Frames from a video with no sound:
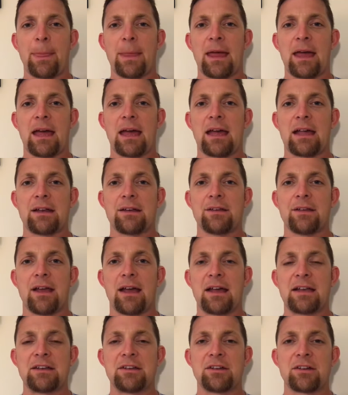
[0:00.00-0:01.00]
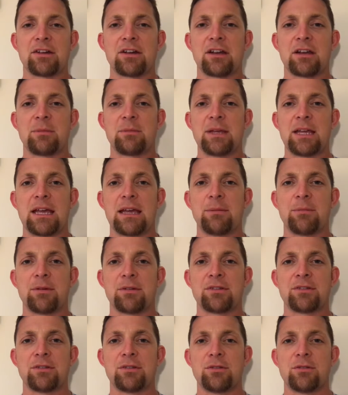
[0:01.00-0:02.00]
and you're gonna
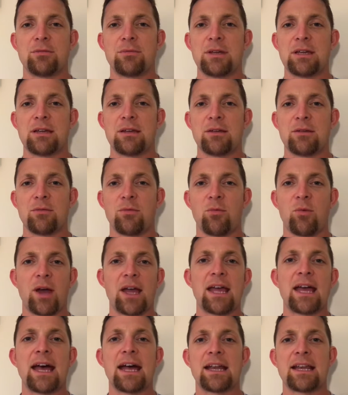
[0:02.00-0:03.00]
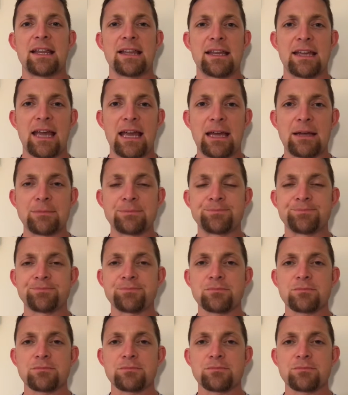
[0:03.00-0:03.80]
able to be way ahead of the game